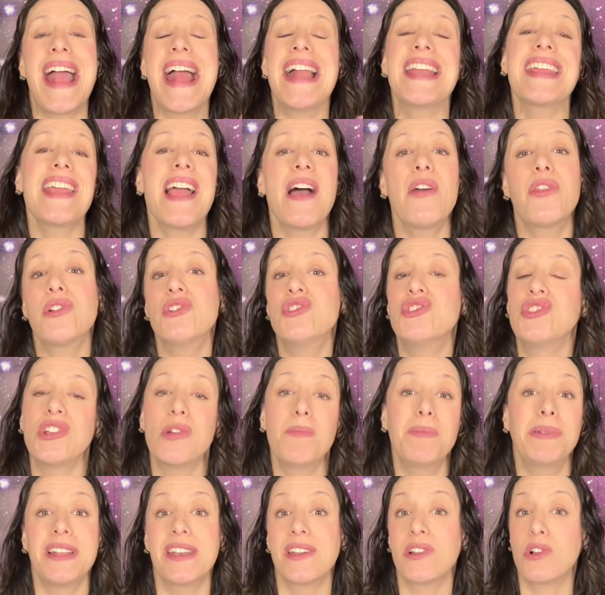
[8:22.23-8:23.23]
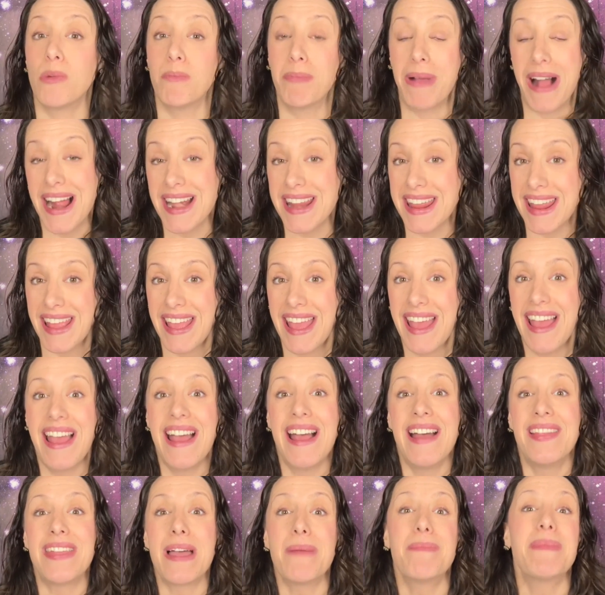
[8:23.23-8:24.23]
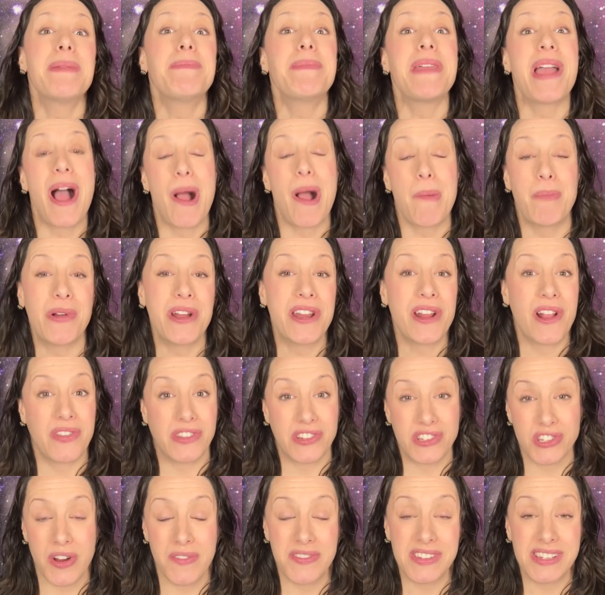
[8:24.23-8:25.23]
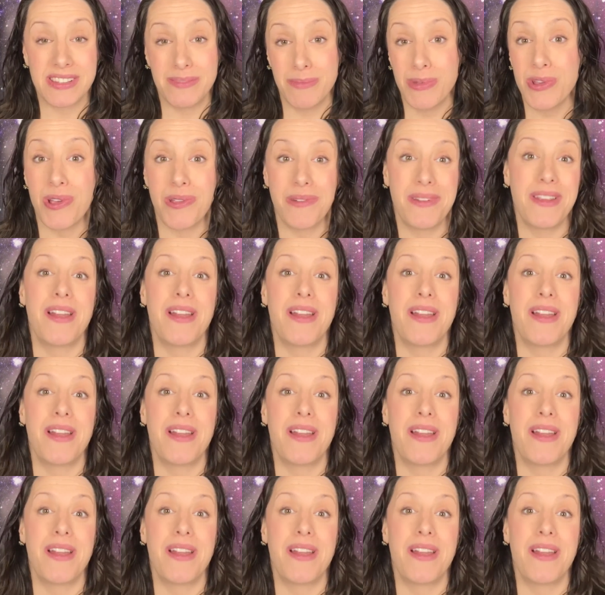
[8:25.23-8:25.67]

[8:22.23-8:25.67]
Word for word: any other geopolitical body that might be operating on the surface of the moon.